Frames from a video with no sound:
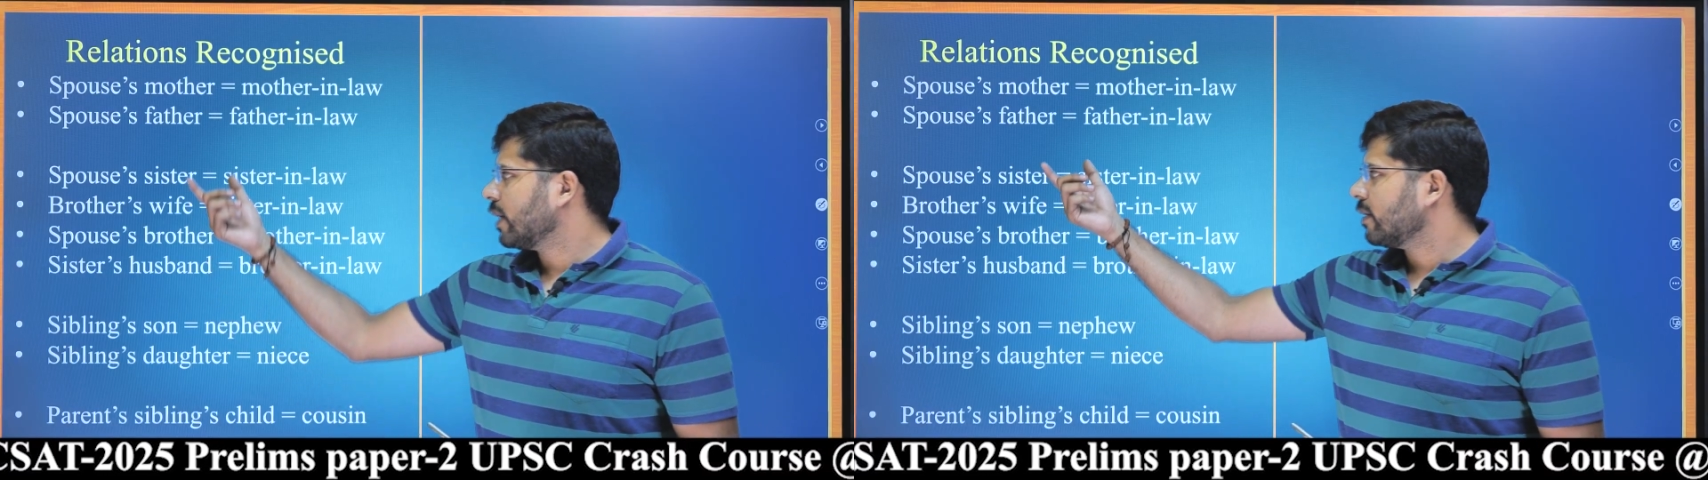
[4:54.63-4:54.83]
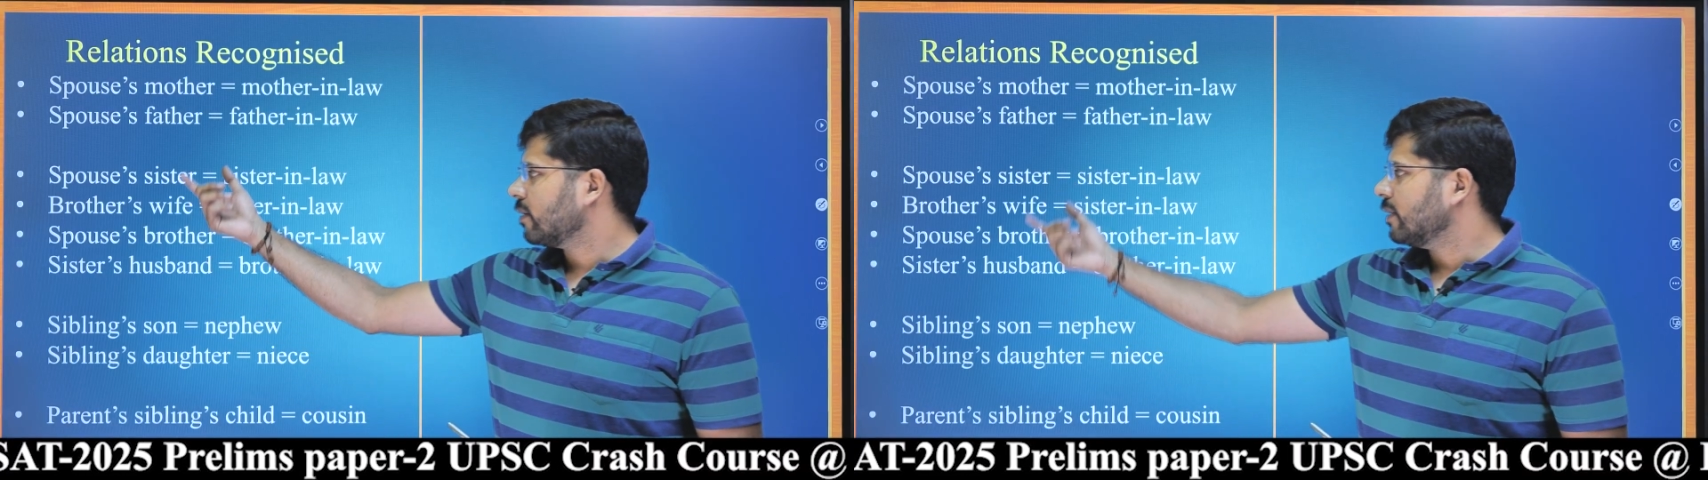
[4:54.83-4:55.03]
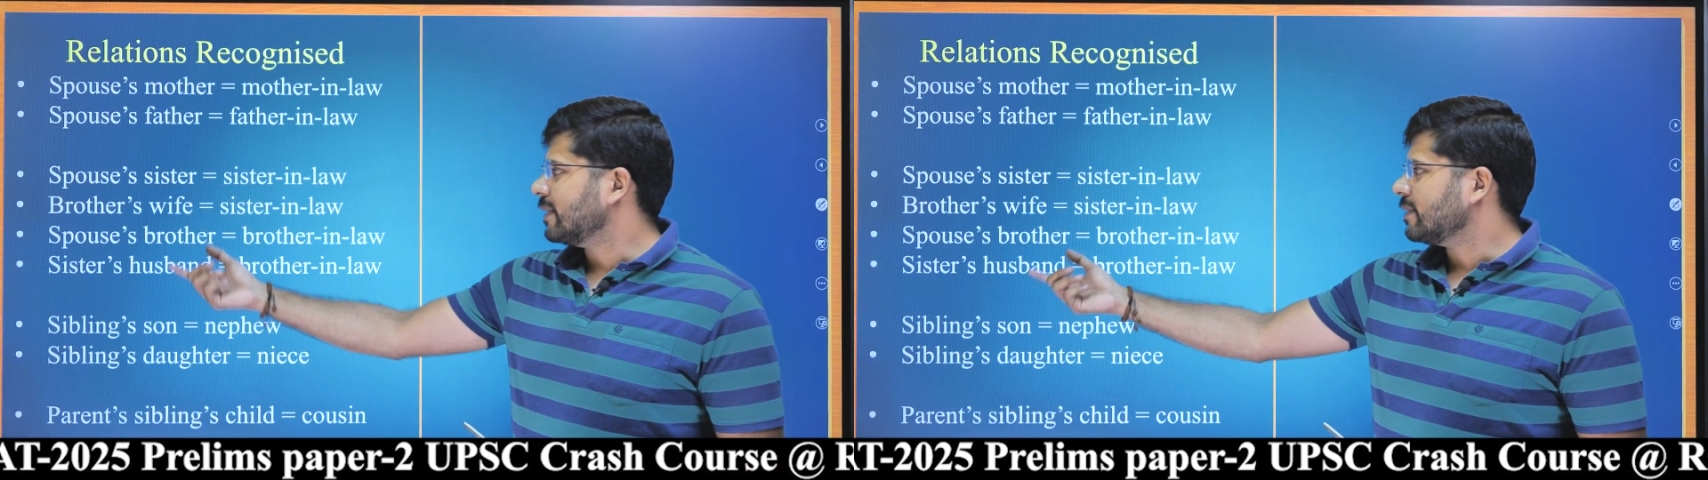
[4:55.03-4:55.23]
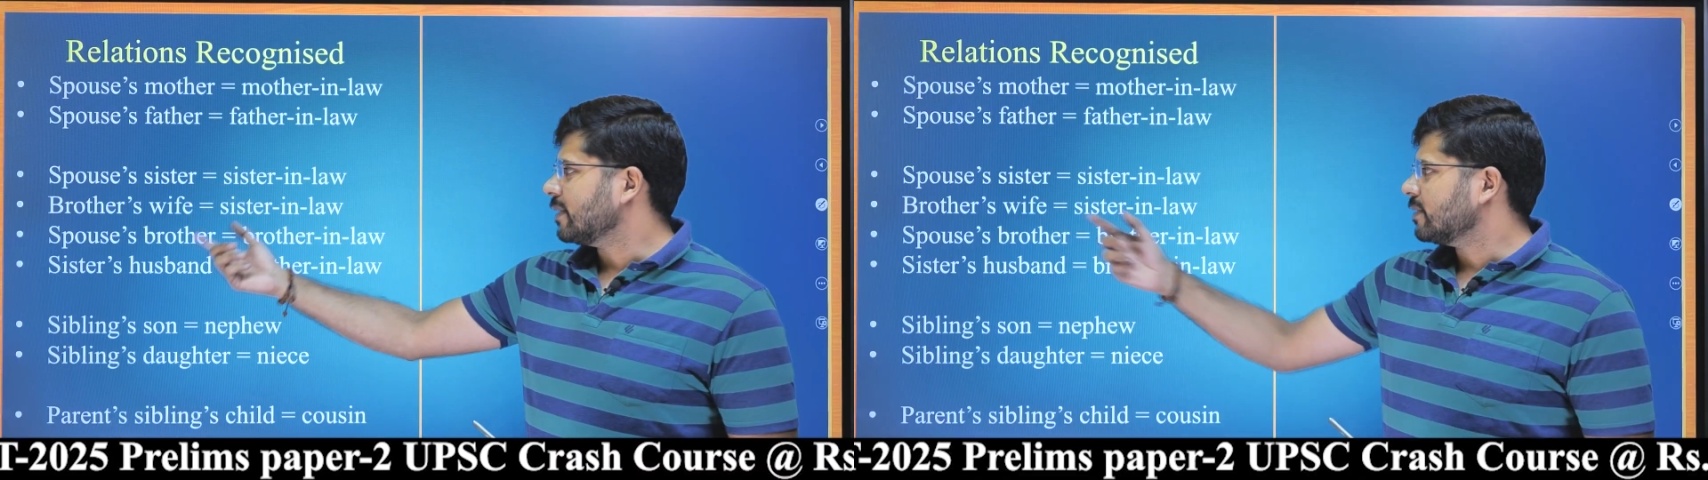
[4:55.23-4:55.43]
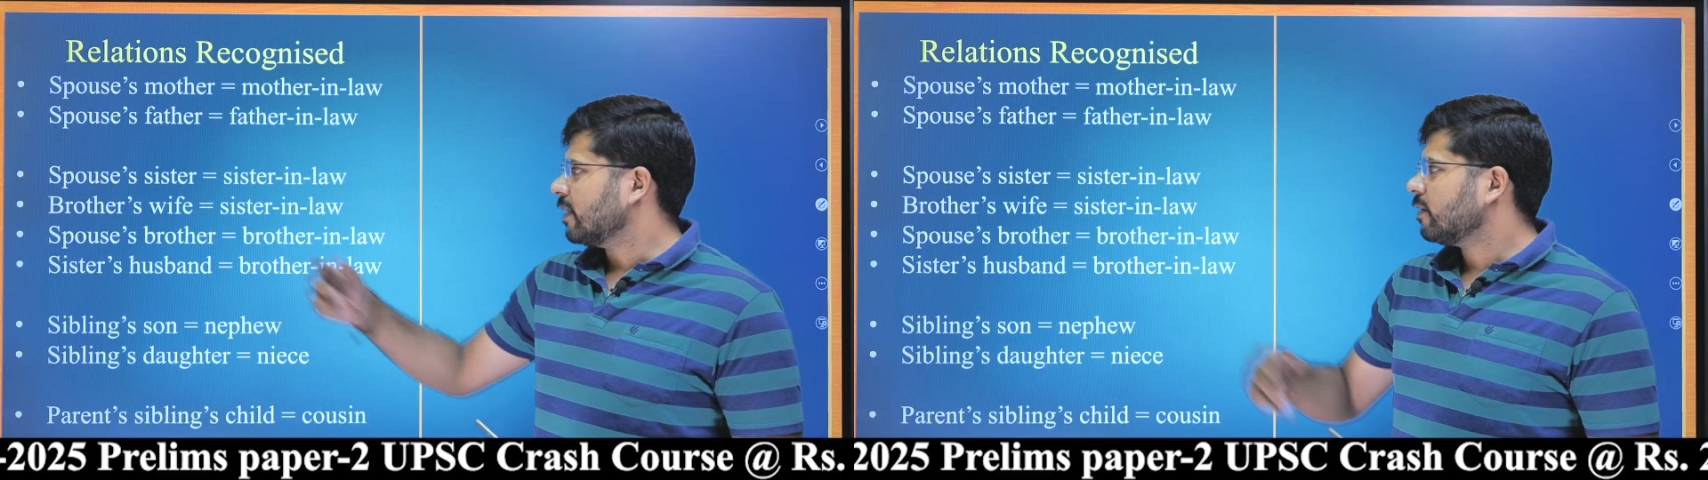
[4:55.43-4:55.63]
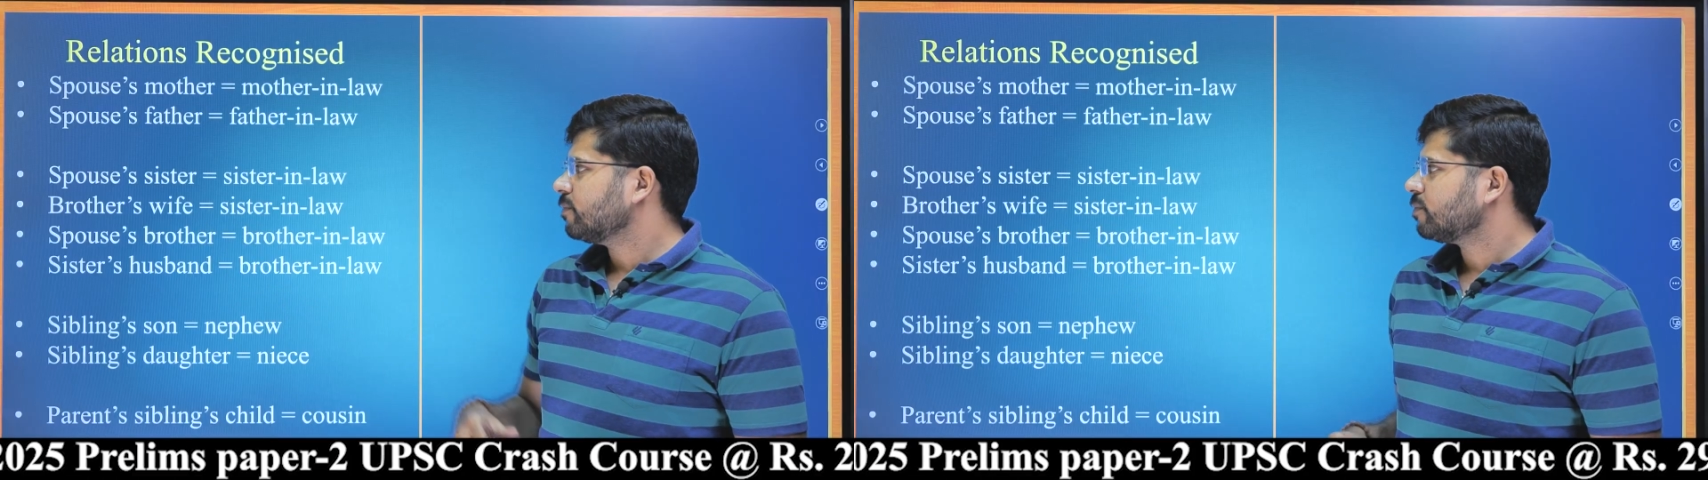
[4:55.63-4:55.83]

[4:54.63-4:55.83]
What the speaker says: at these things here.